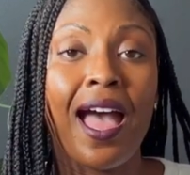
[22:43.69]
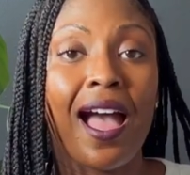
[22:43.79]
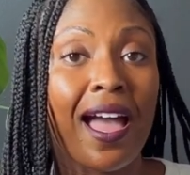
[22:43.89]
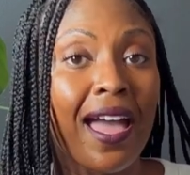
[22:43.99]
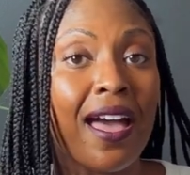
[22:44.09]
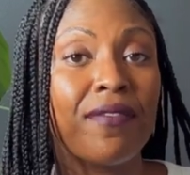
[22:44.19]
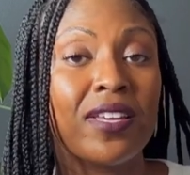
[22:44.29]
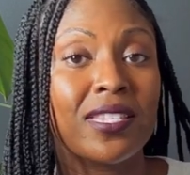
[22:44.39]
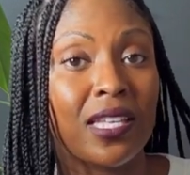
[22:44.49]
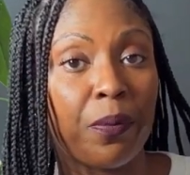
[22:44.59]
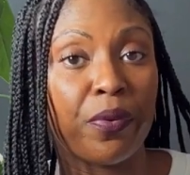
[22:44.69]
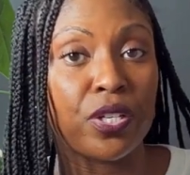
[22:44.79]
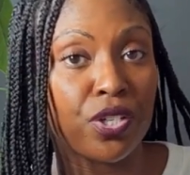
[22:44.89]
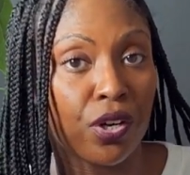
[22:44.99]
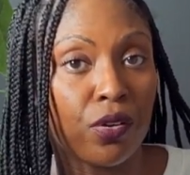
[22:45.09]
I have a separate
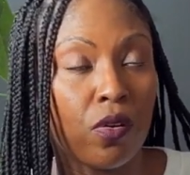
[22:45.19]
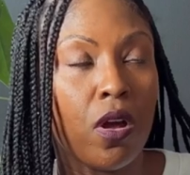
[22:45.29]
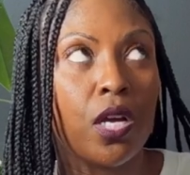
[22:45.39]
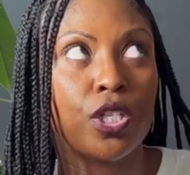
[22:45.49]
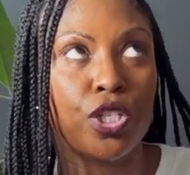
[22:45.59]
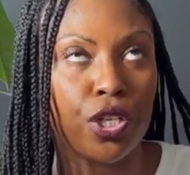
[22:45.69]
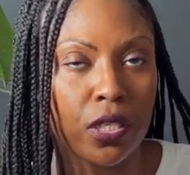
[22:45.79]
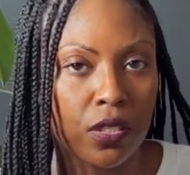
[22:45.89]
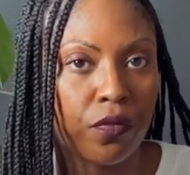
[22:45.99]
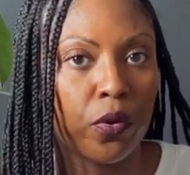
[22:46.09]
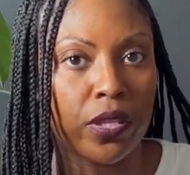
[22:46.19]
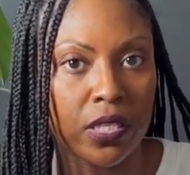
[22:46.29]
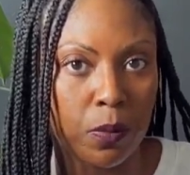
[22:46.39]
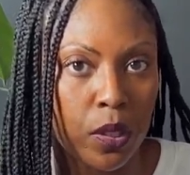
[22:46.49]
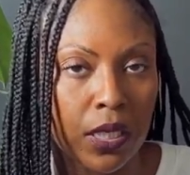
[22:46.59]
journal just for this
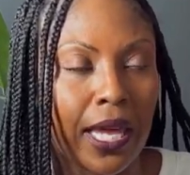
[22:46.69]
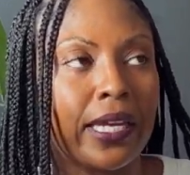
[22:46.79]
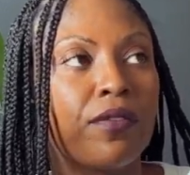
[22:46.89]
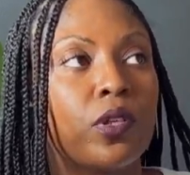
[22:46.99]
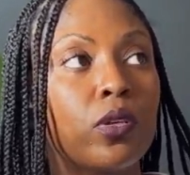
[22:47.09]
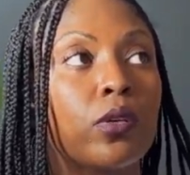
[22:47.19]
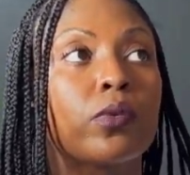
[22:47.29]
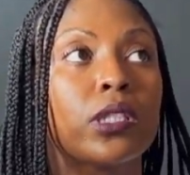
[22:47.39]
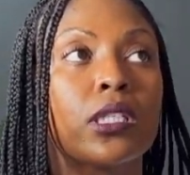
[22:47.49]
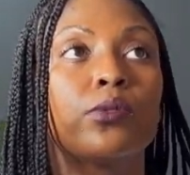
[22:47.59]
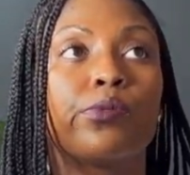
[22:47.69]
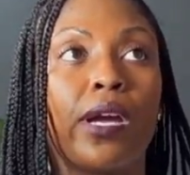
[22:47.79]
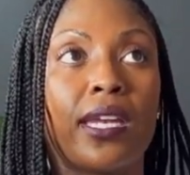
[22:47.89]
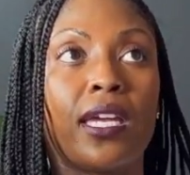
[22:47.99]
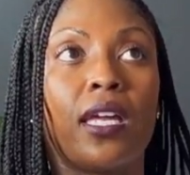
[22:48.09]
book. Like if you are really
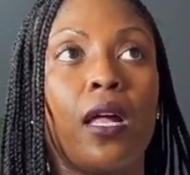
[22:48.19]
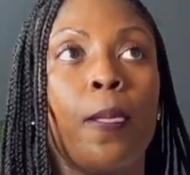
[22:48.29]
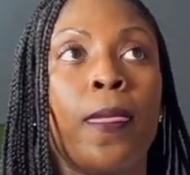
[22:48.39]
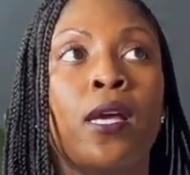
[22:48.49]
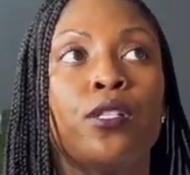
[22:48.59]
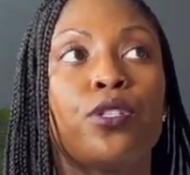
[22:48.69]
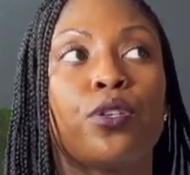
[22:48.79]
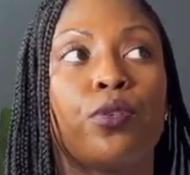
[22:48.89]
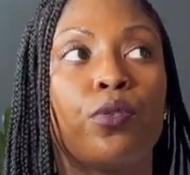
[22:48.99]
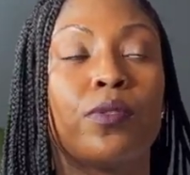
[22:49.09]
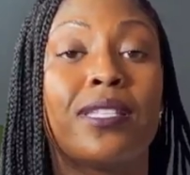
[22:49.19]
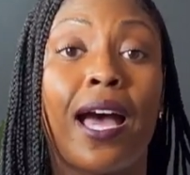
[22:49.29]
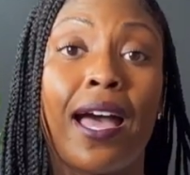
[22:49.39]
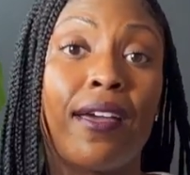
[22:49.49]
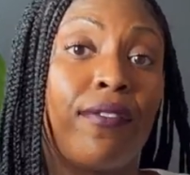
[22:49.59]
ready to
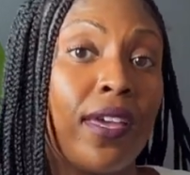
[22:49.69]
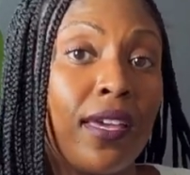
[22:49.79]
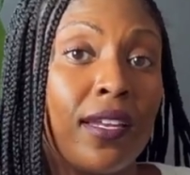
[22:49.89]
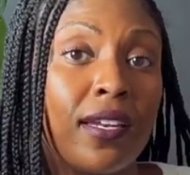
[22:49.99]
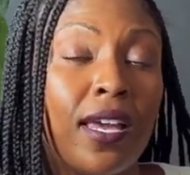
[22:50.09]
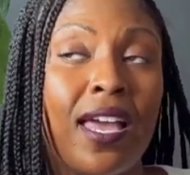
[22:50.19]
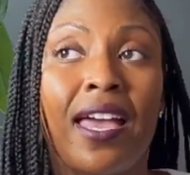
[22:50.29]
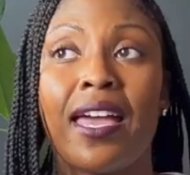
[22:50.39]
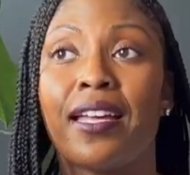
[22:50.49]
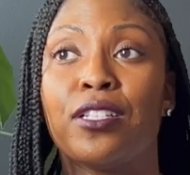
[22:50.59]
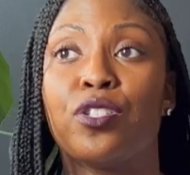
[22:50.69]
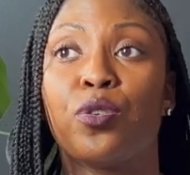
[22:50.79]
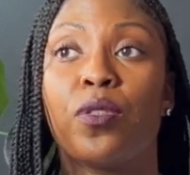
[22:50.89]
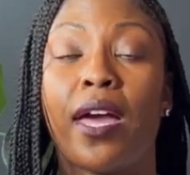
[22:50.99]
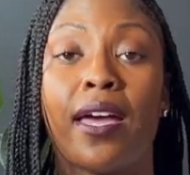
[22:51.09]
dive in and do
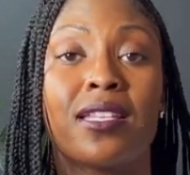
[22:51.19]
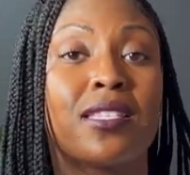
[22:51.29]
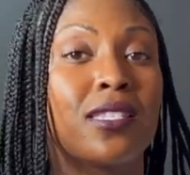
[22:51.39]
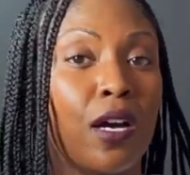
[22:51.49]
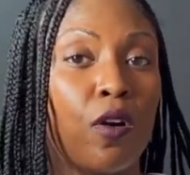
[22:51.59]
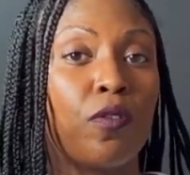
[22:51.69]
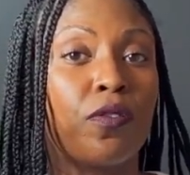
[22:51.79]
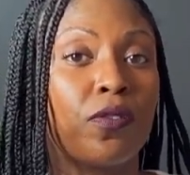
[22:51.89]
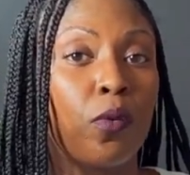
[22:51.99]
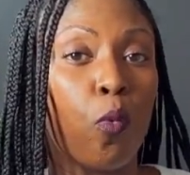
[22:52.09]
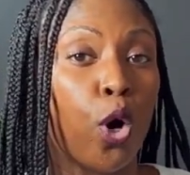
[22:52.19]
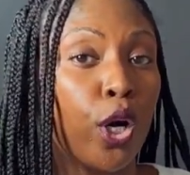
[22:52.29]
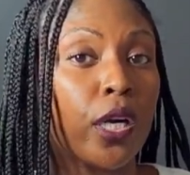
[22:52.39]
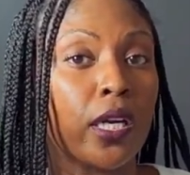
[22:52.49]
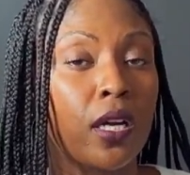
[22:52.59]
that
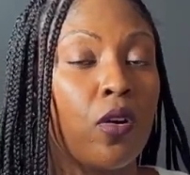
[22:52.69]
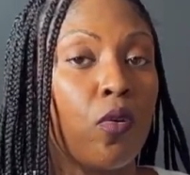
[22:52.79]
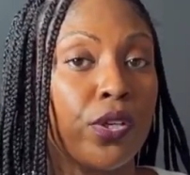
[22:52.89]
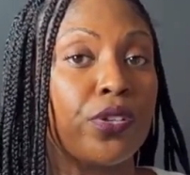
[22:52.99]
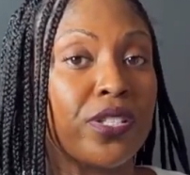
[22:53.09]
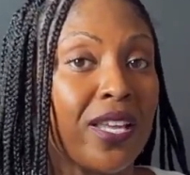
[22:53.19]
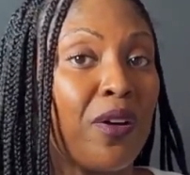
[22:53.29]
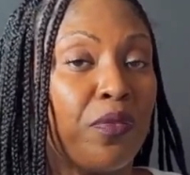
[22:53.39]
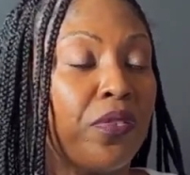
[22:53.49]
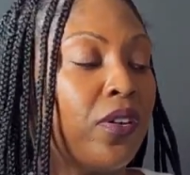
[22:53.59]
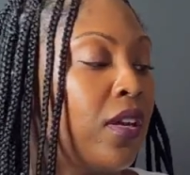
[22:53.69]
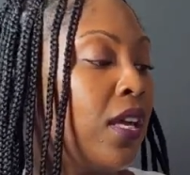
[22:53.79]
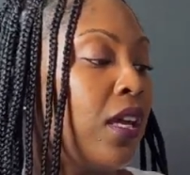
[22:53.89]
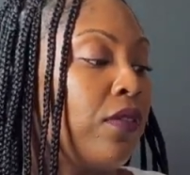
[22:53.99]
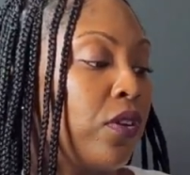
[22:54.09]
self-work on yourself,
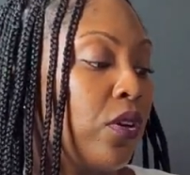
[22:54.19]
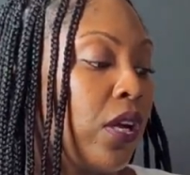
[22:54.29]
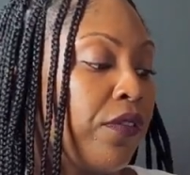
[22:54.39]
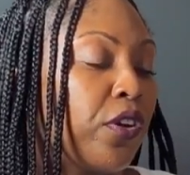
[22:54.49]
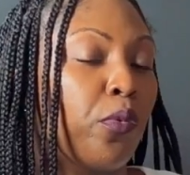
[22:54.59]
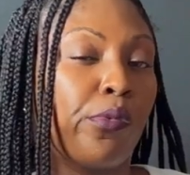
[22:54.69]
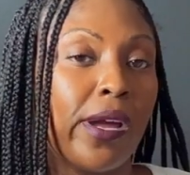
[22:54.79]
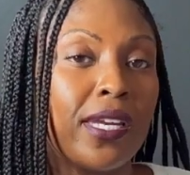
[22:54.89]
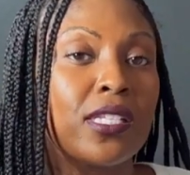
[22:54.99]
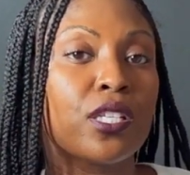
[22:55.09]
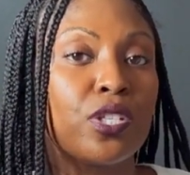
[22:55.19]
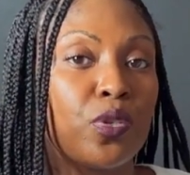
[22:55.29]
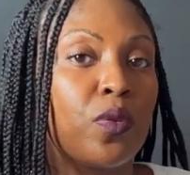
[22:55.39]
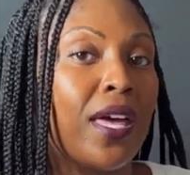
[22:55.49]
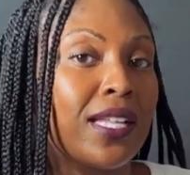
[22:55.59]
if you're ready to do
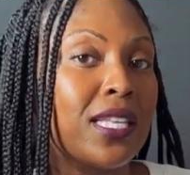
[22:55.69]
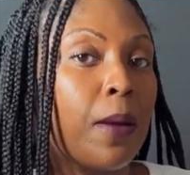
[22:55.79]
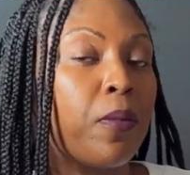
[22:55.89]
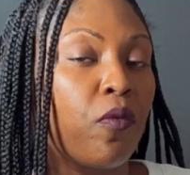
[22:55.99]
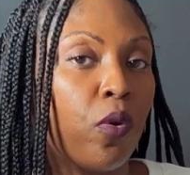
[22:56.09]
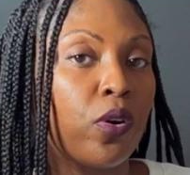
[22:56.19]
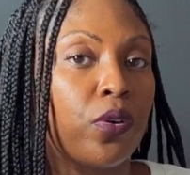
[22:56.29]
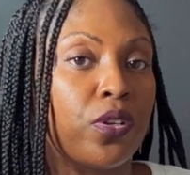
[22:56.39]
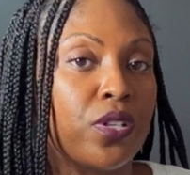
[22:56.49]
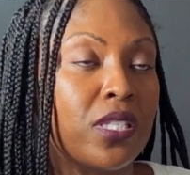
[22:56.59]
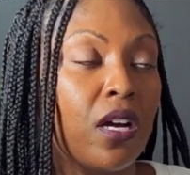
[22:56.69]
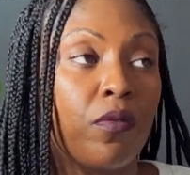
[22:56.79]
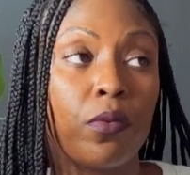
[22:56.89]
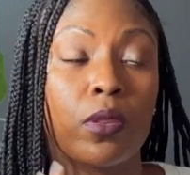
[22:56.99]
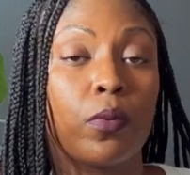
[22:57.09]
that type of work on yourself
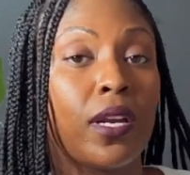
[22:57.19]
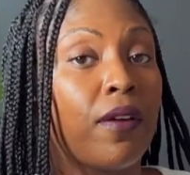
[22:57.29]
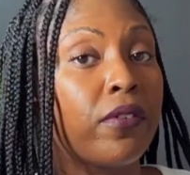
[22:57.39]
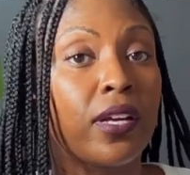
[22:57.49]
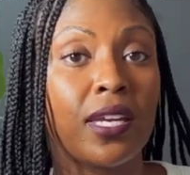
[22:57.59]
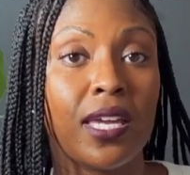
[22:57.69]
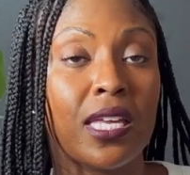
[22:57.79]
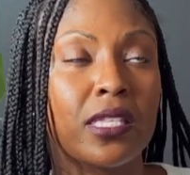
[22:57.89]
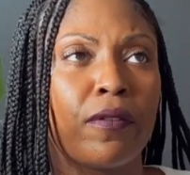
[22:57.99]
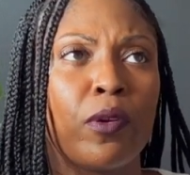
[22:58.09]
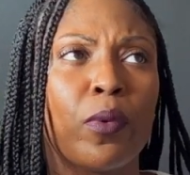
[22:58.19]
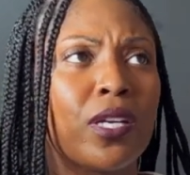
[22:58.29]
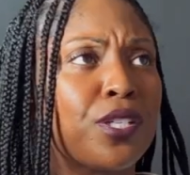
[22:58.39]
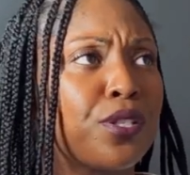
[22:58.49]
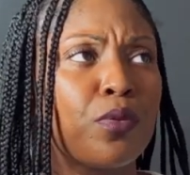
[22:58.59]
with whatever it is, if you want to
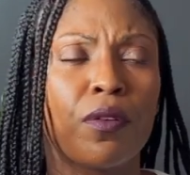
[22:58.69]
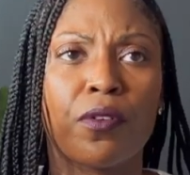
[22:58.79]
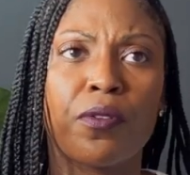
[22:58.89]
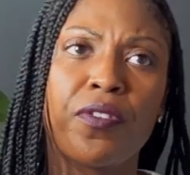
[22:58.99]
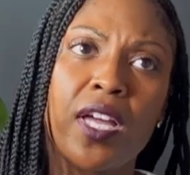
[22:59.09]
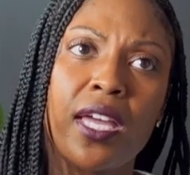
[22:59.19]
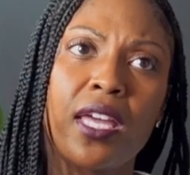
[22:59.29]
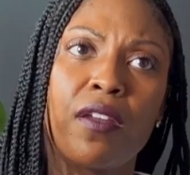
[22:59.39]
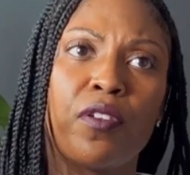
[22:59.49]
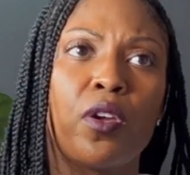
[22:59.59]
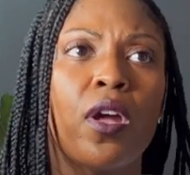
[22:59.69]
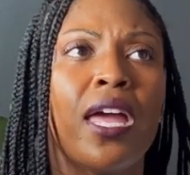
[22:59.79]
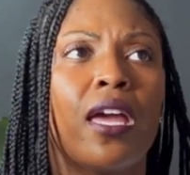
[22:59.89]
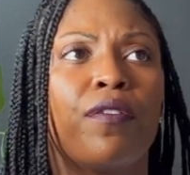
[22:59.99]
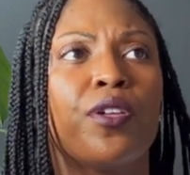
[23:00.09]
just do it for fun, if
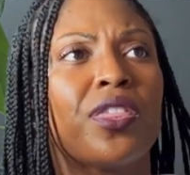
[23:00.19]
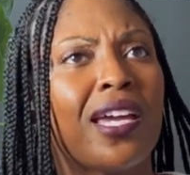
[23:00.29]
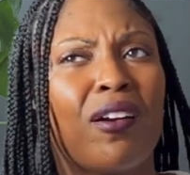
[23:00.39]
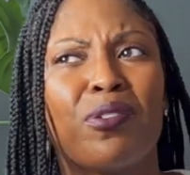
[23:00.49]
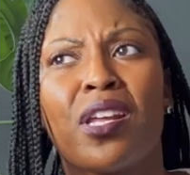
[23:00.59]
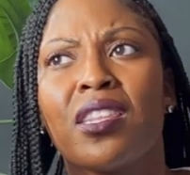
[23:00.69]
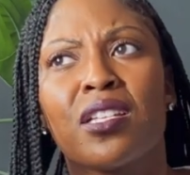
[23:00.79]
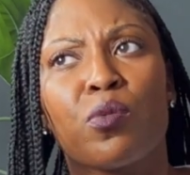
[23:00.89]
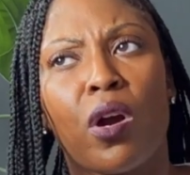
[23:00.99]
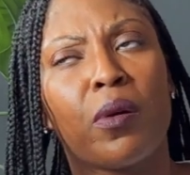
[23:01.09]
you think, oh, nothing's wrong